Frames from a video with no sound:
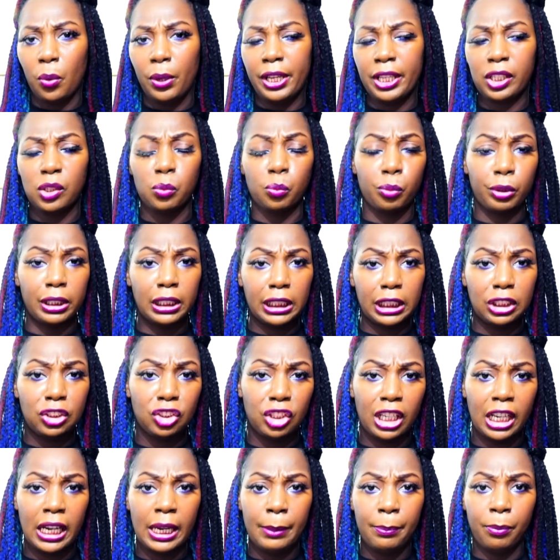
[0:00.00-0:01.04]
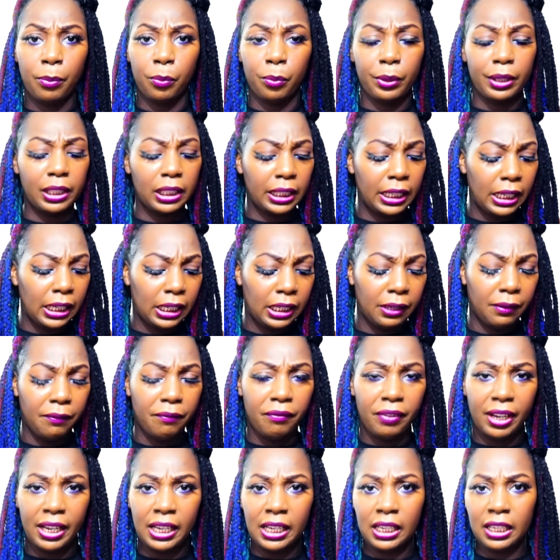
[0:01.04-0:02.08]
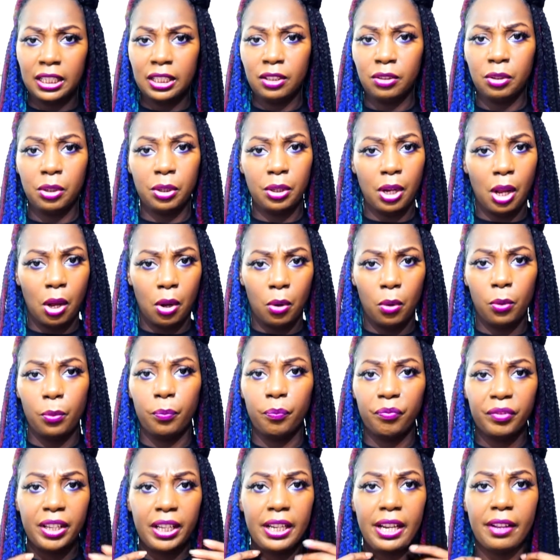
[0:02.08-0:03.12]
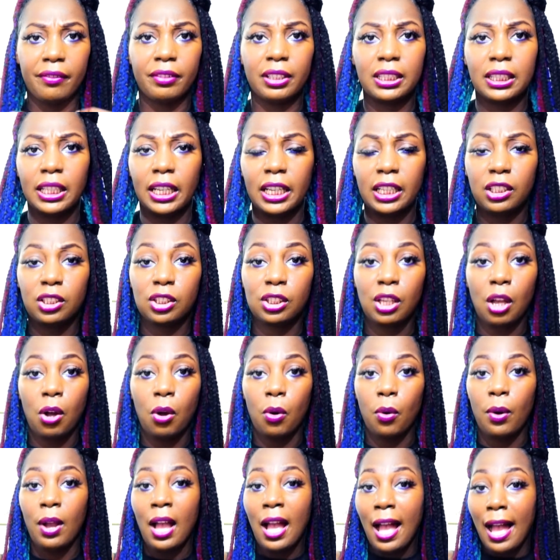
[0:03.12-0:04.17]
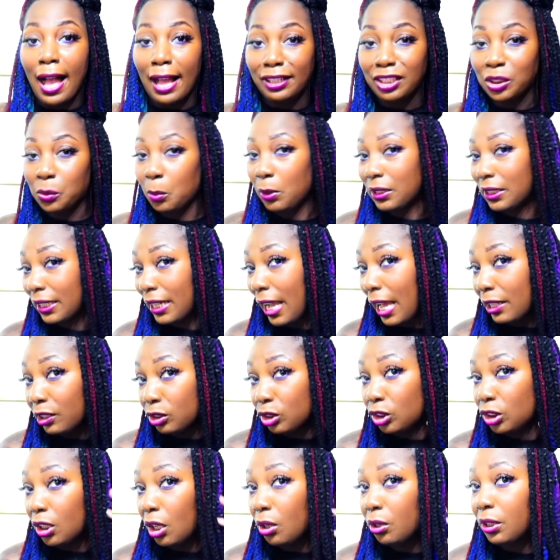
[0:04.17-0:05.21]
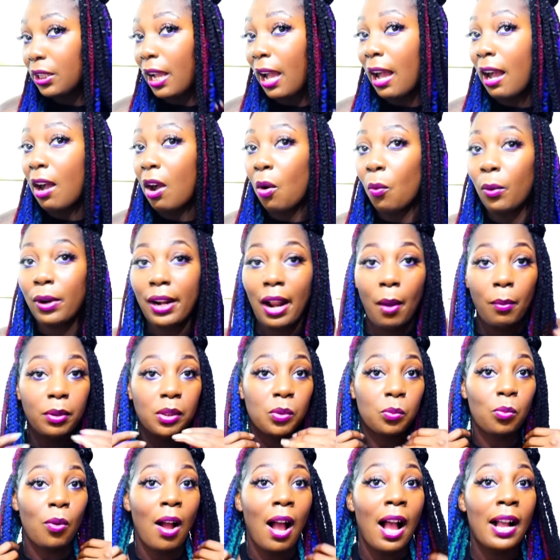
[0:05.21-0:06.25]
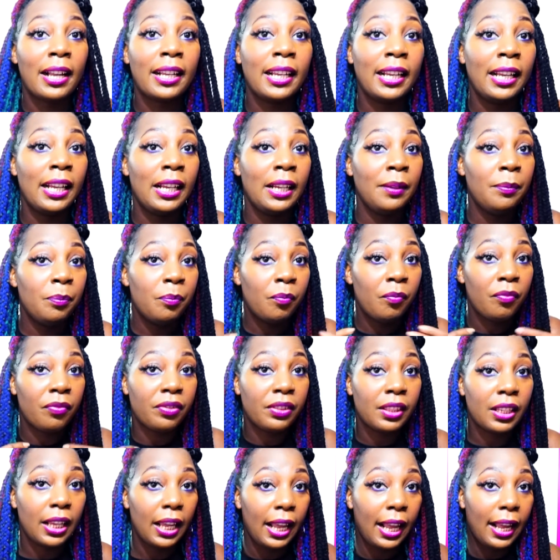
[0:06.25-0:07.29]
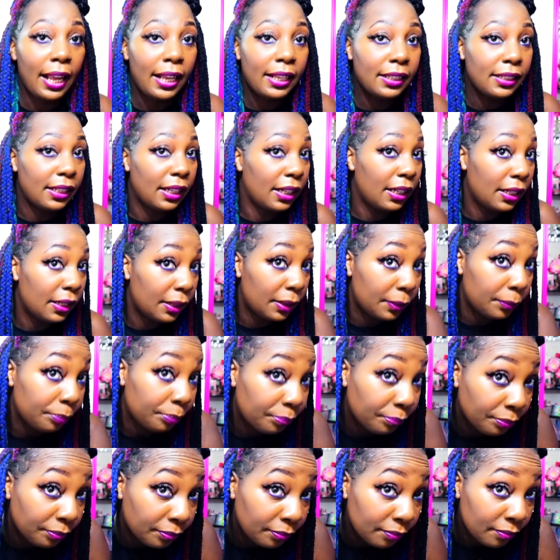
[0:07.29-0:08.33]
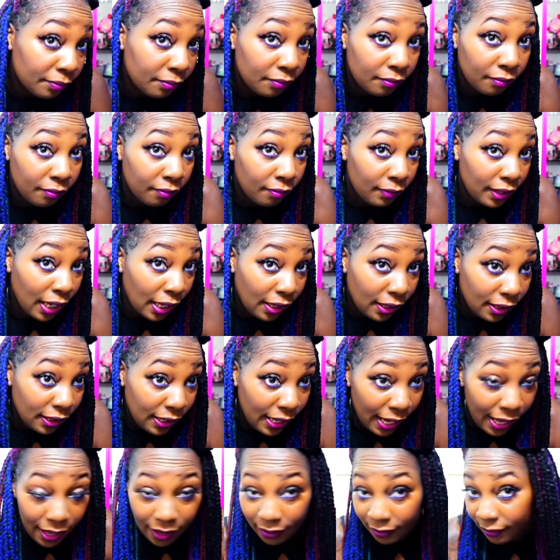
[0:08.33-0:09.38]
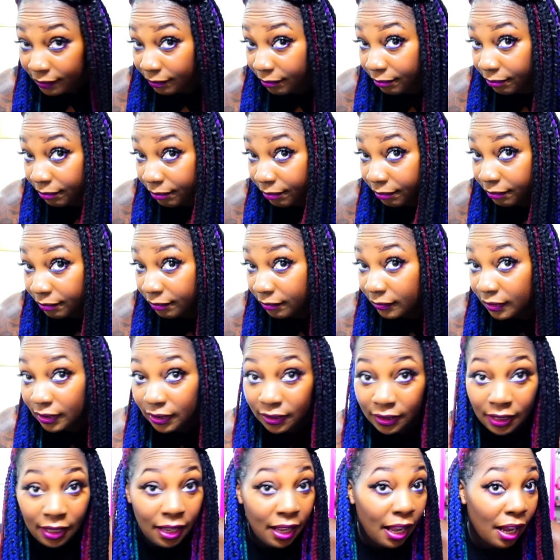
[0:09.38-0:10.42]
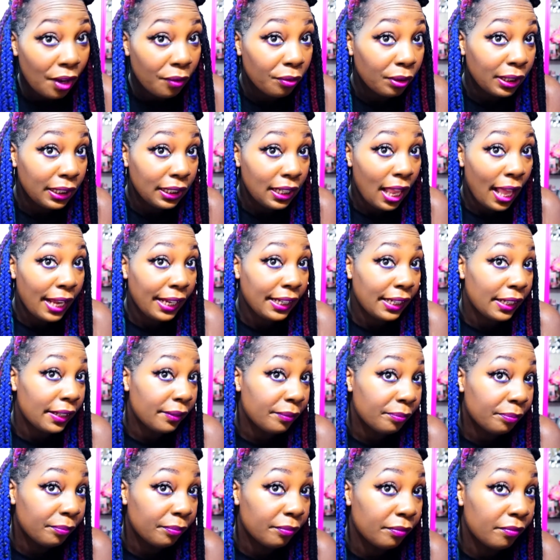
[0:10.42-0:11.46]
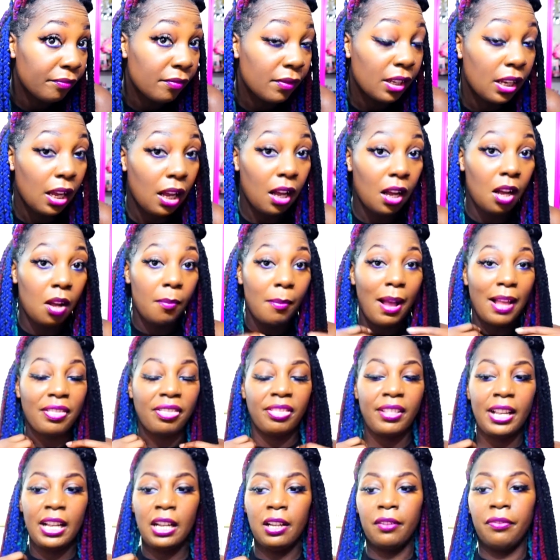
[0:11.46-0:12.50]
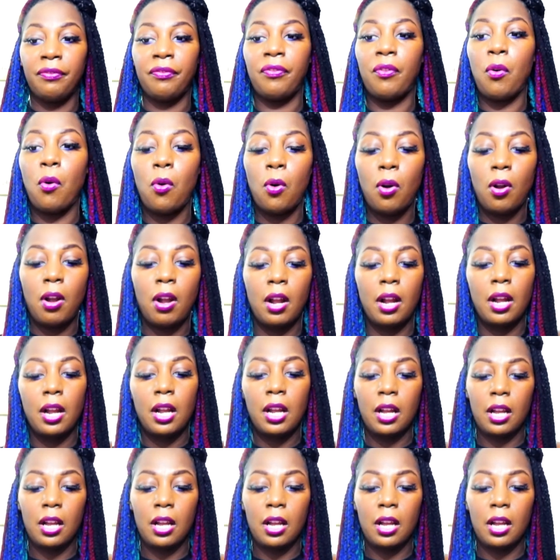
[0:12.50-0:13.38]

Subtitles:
it's really cheap, really convenient, you know, and everything. So I just want to kind of show y'all what I was rocking, and yeah, I really like it. I think for